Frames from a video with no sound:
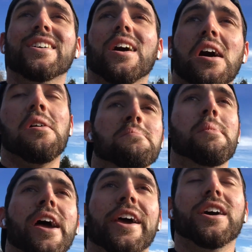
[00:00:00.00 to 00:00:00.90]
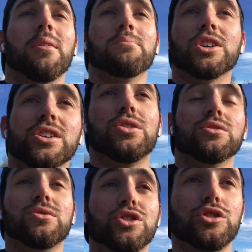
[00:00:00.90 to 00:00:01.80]
uh, May. I'm gonna
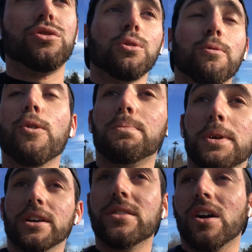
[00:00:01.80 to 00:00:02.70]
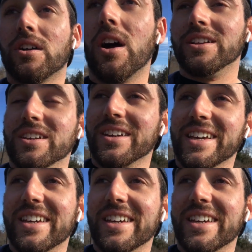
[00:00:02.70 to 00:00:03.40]
shoot for being done cutting